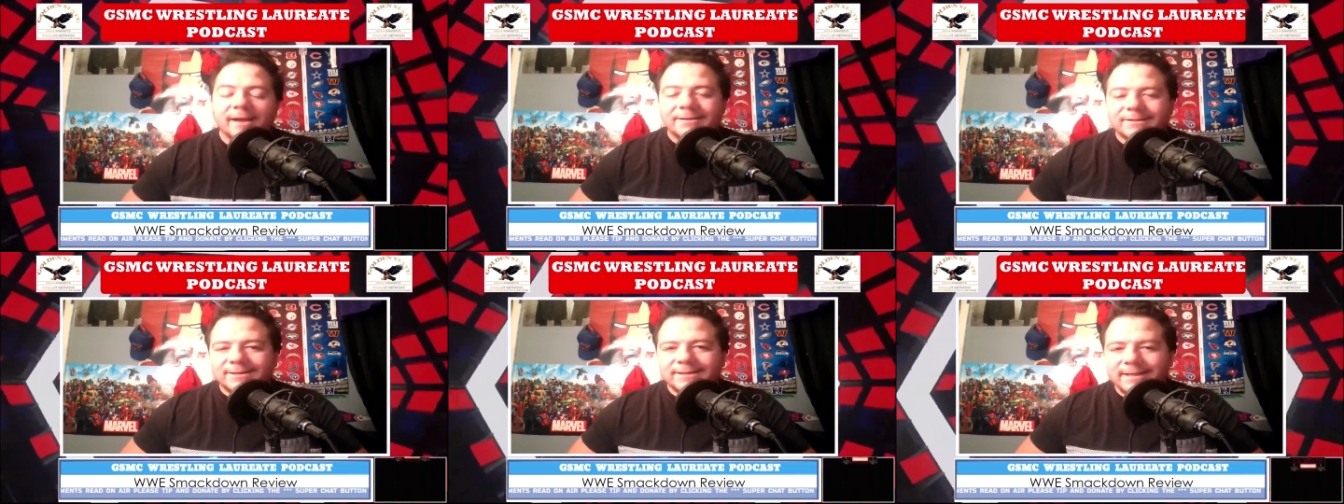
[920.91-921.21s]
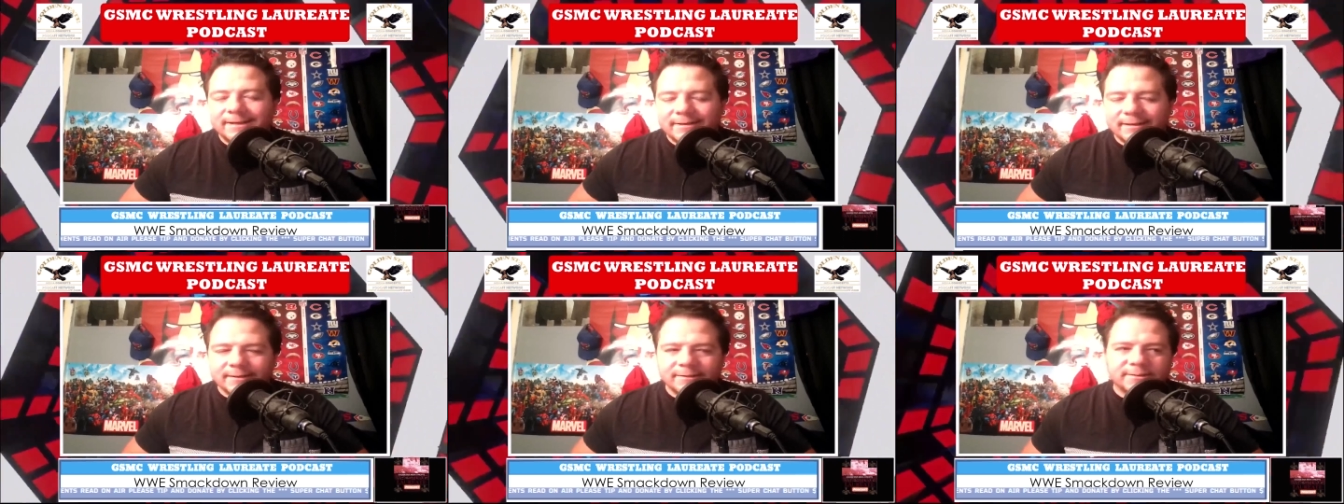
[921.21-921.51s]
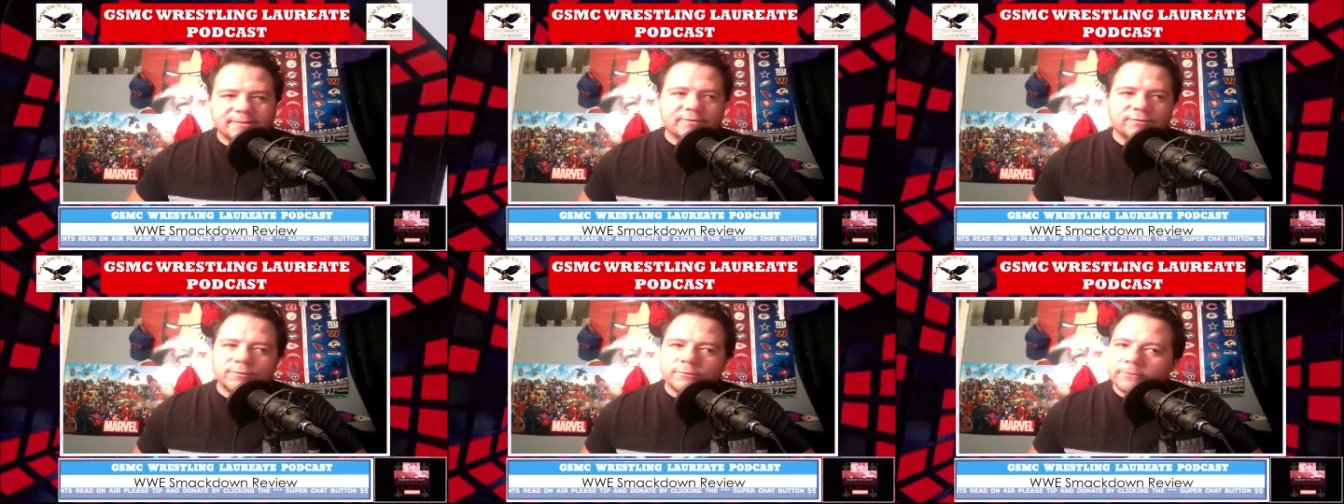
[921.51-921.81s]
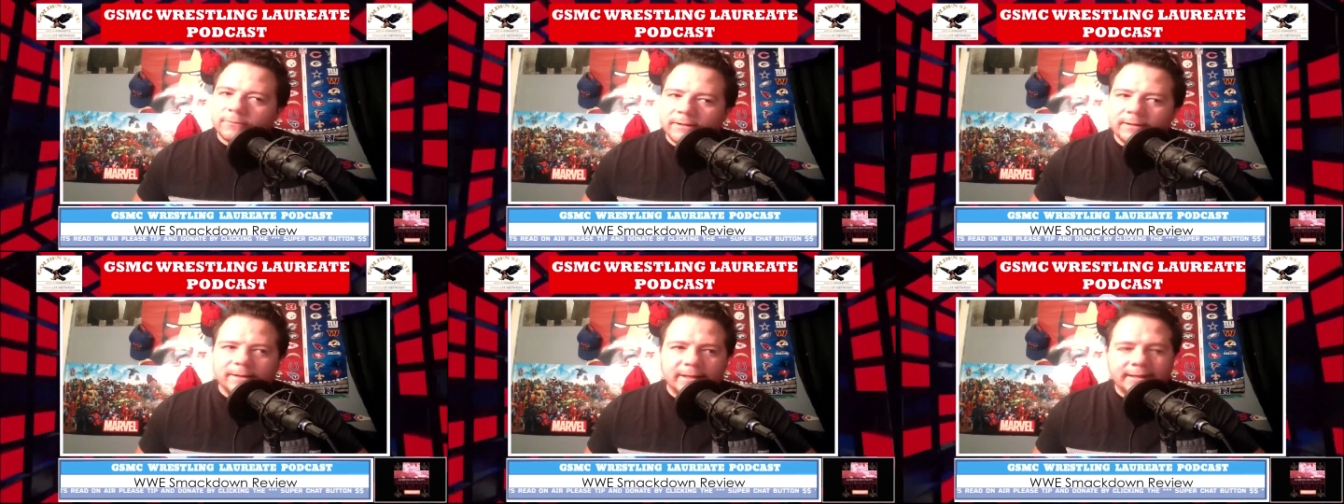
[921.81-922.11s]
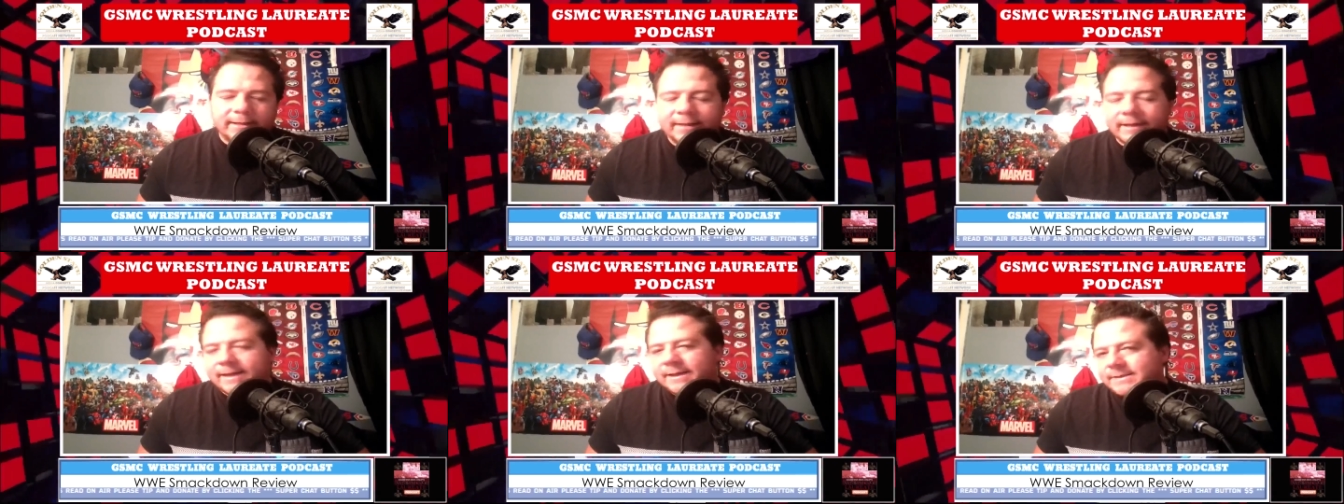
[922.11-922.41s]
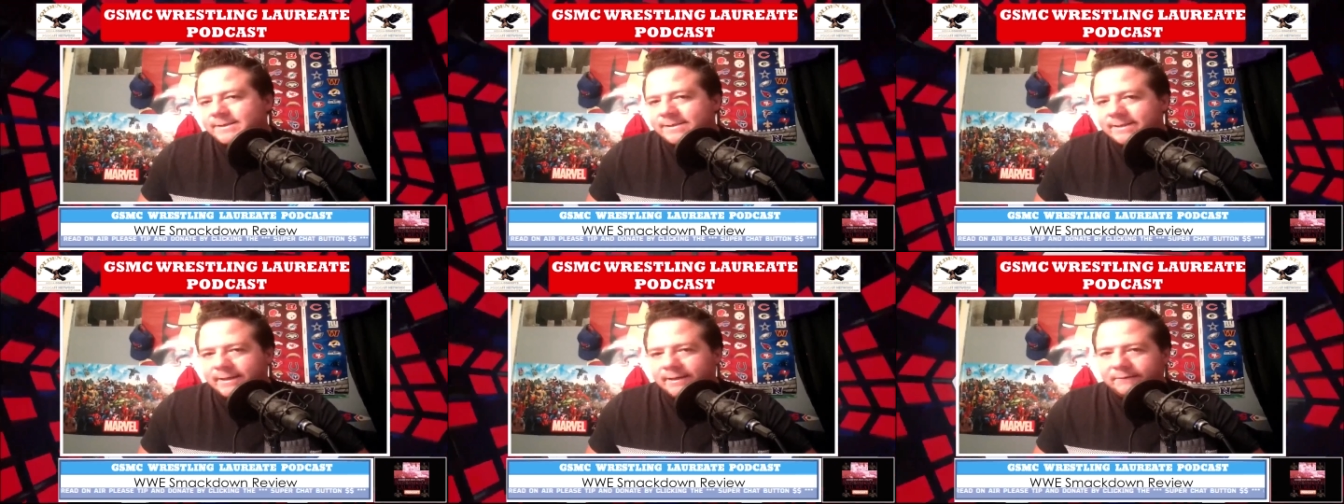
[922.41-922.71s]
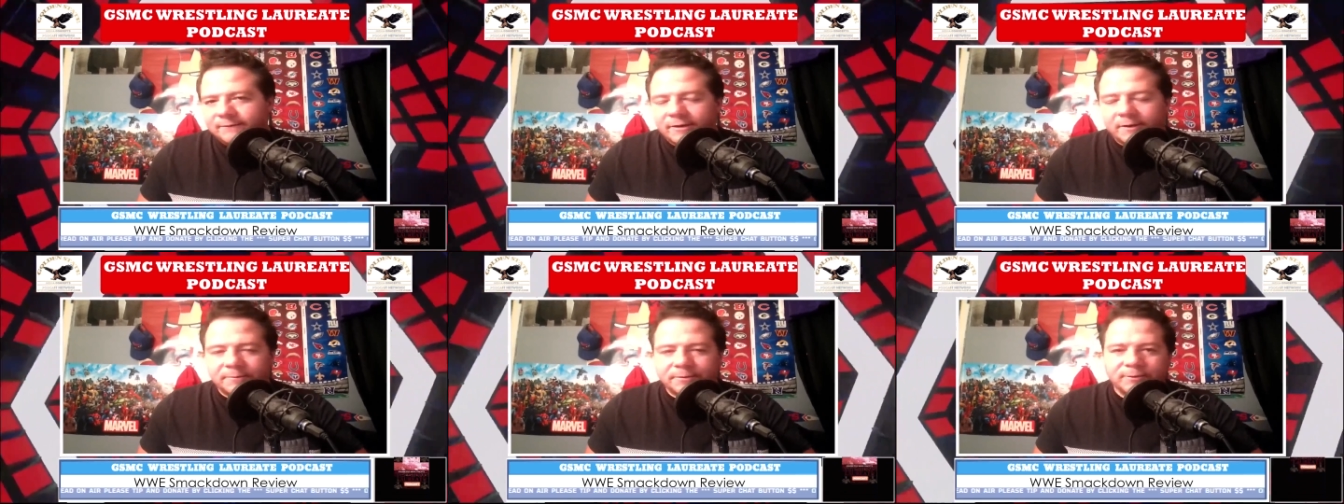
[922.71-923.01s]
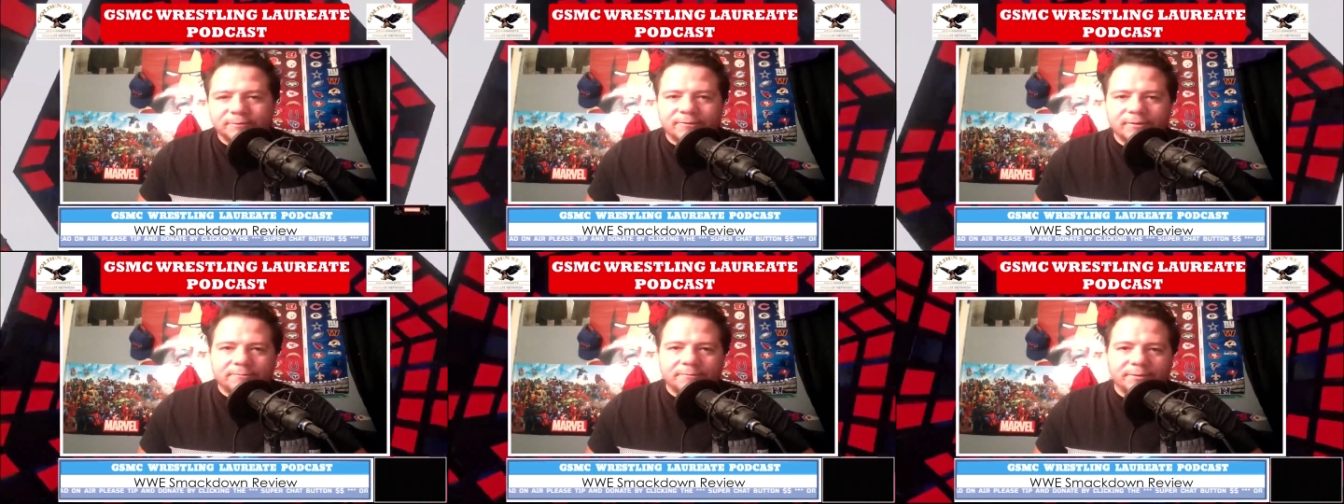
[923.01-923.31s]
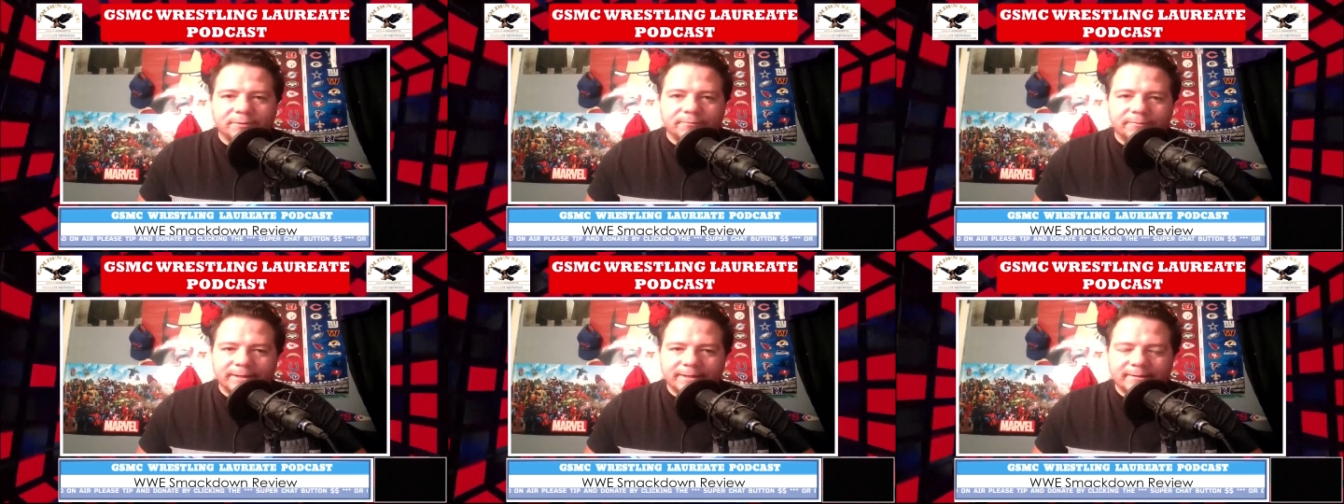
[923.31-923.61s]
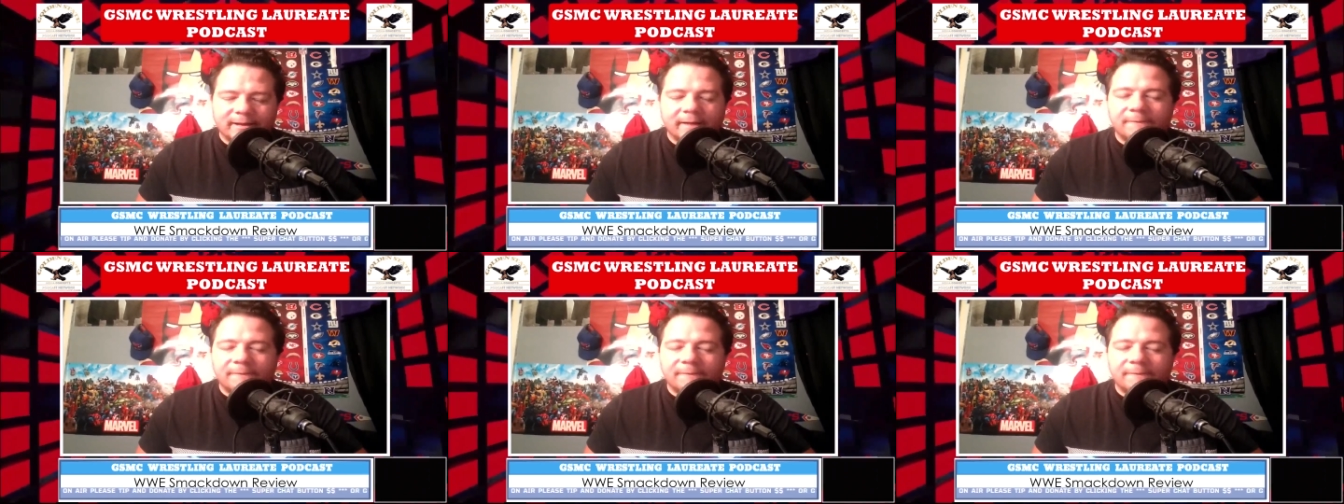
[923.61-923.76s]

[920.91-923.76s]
She is truly the EST of WWE.